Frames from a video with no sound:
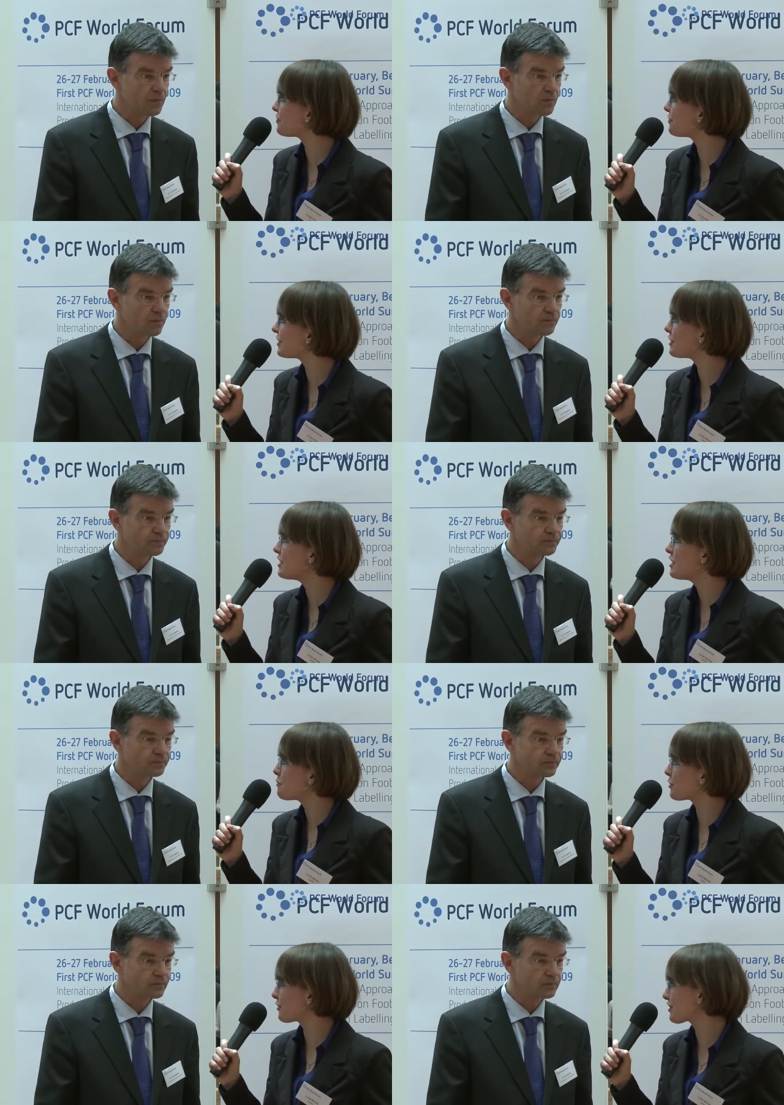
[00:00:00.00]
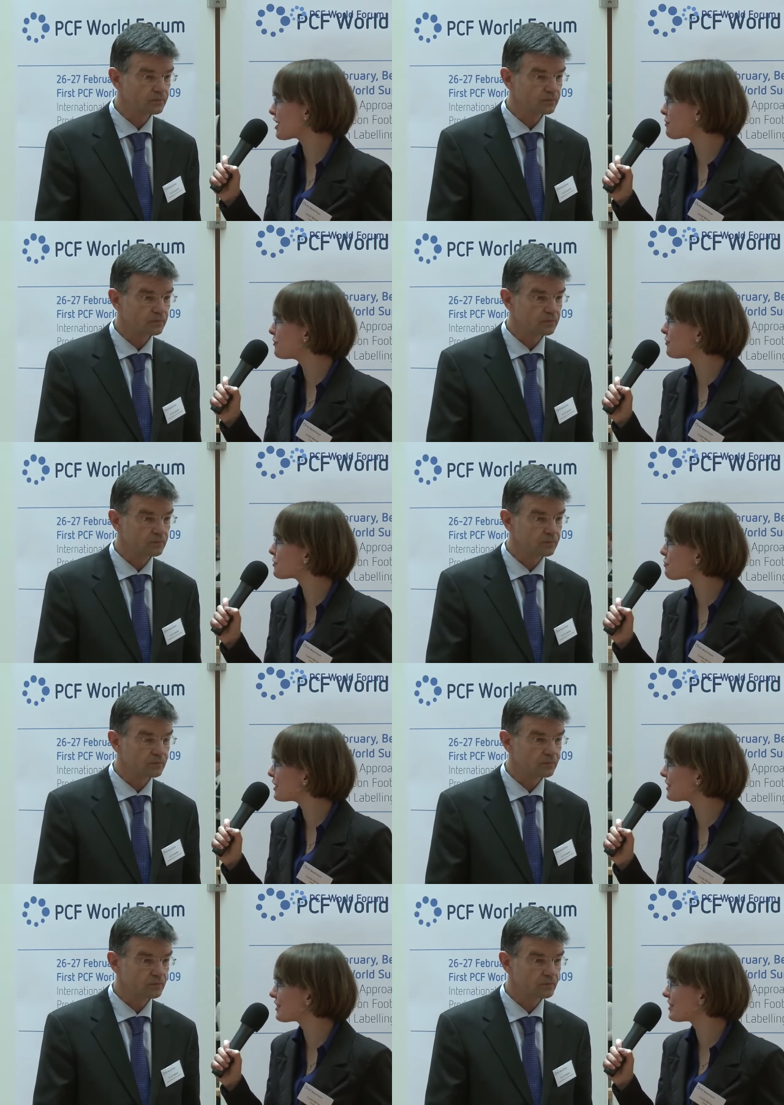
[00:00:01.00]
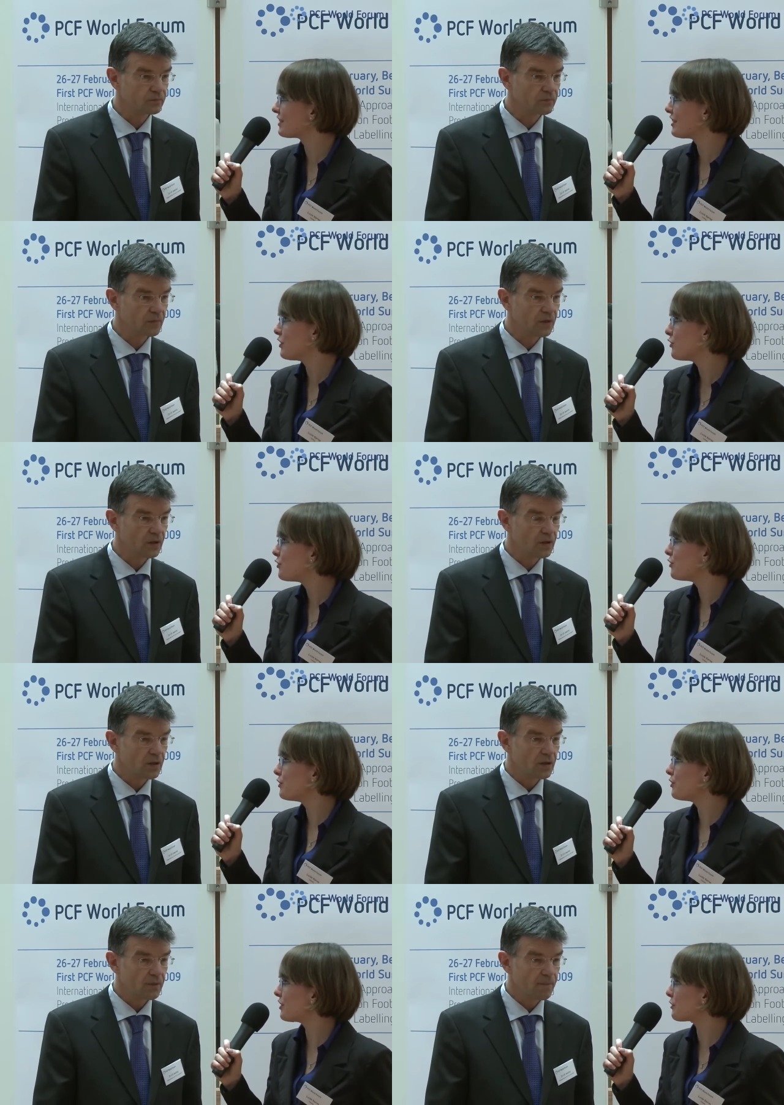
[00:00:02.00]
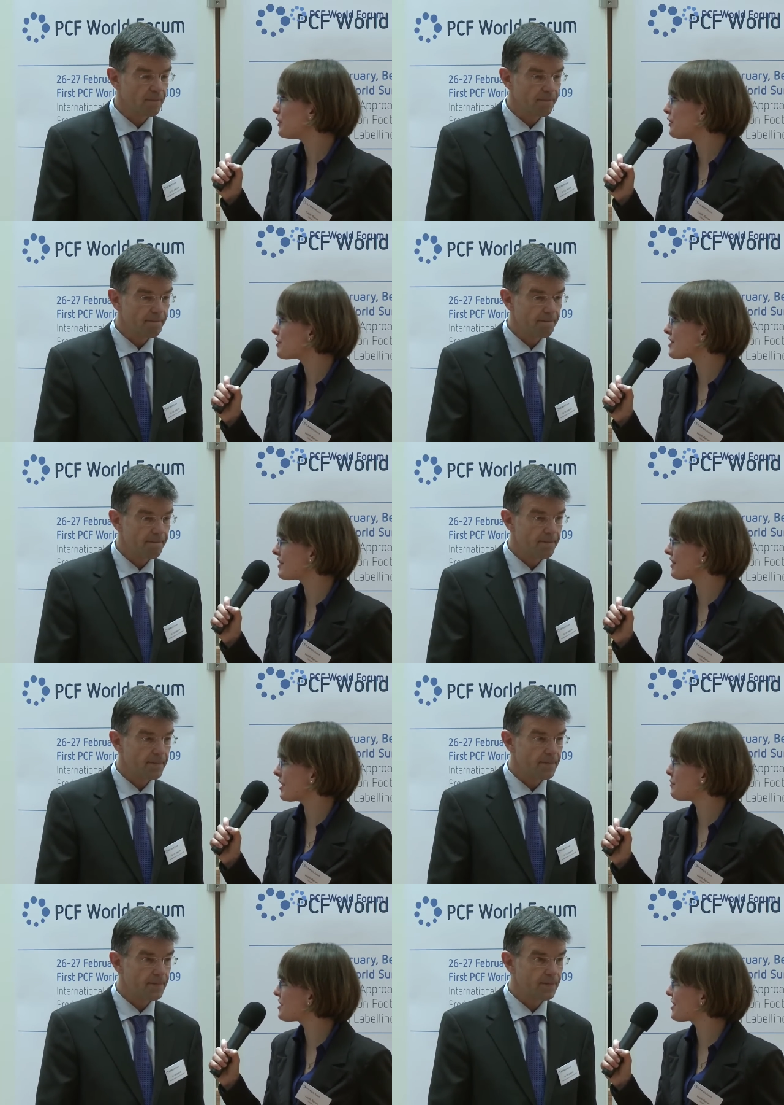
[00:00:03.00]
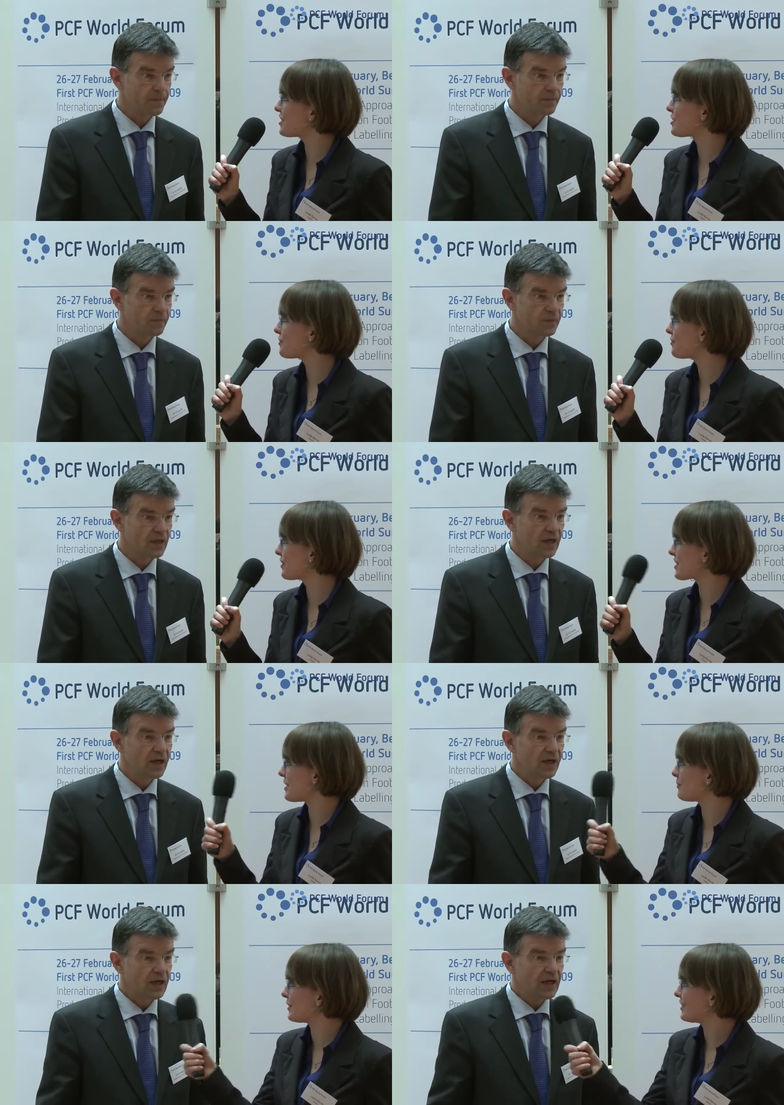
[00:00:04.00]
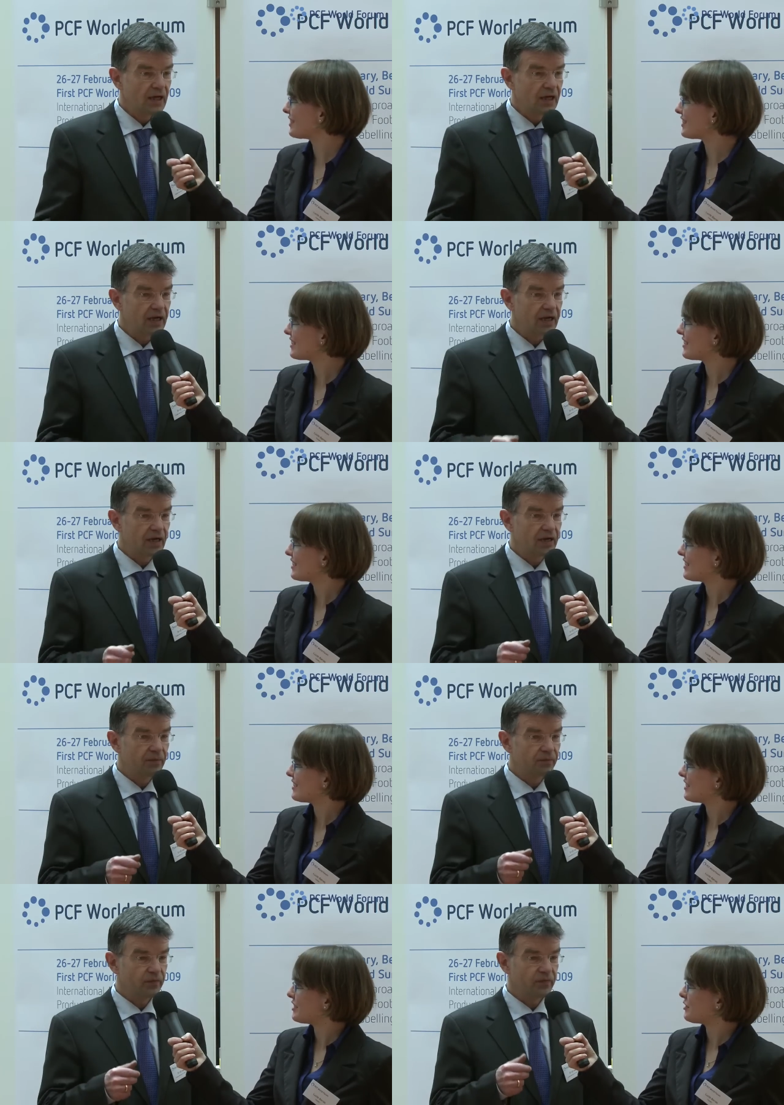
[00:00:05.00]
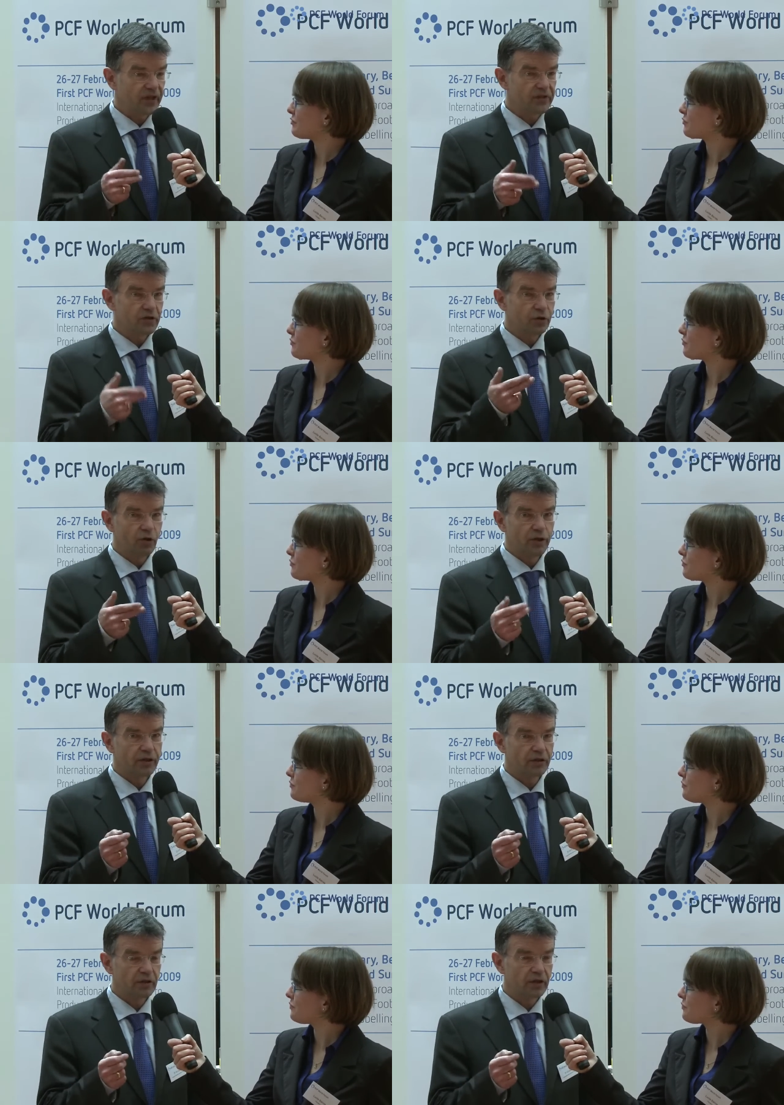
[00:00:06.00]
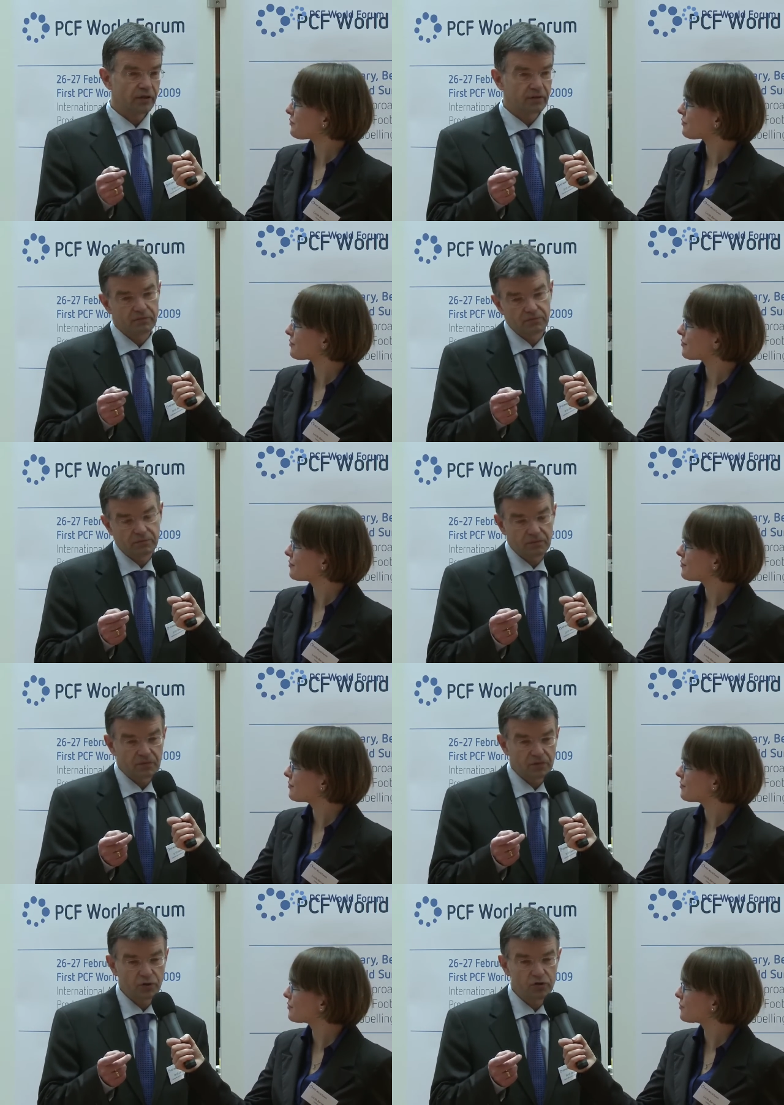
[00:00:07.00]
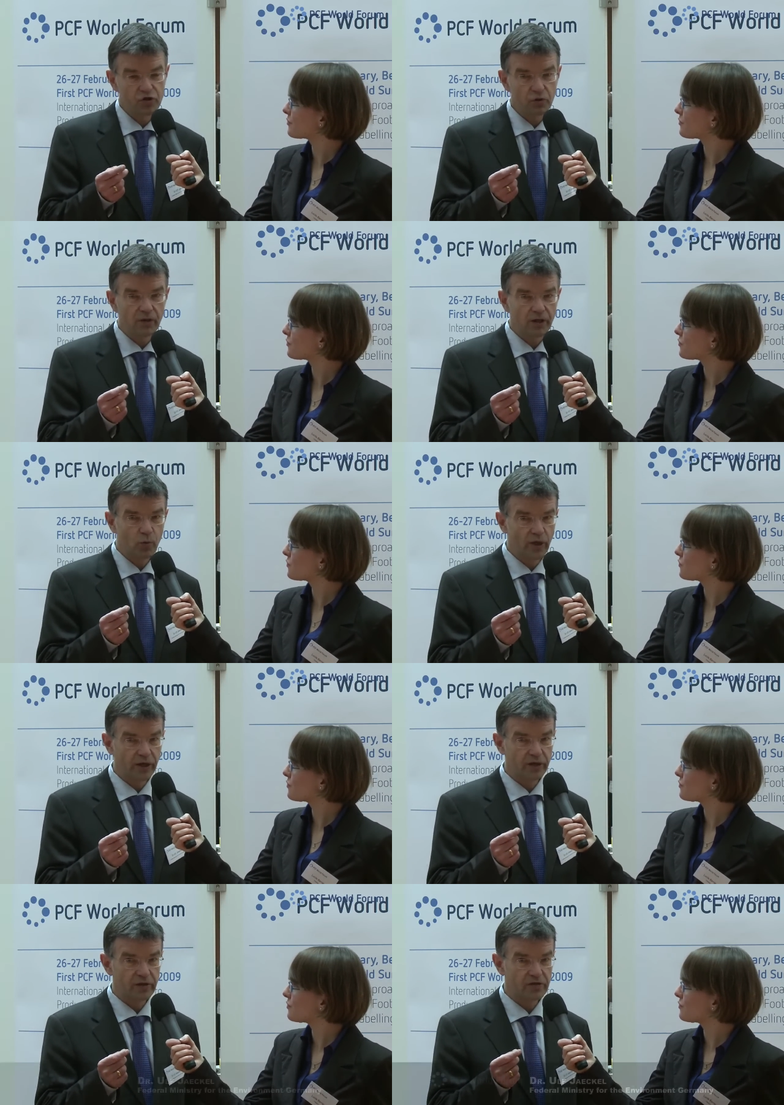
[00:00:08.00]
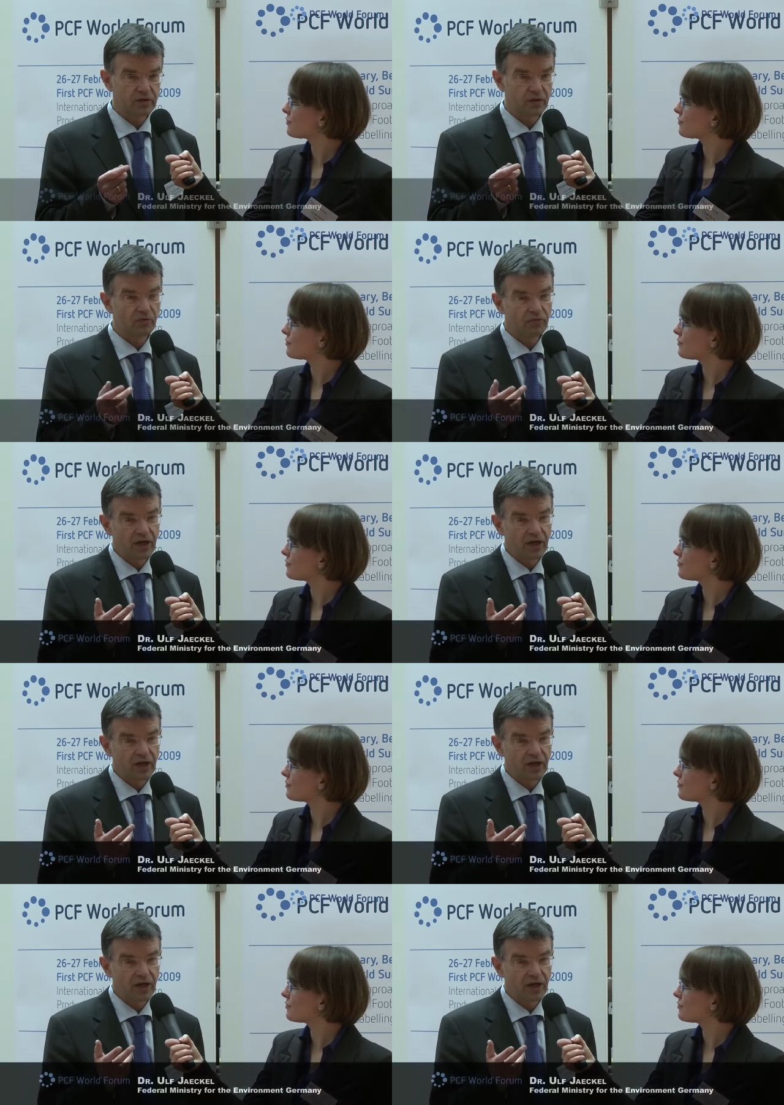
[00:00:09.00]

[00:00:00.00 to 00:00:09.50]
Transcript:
Speaker 1: of uh, product carbon footprint to uh, reducing climate change, for example?
Speaker 2: Um, there's a growing uh, consumer awareness of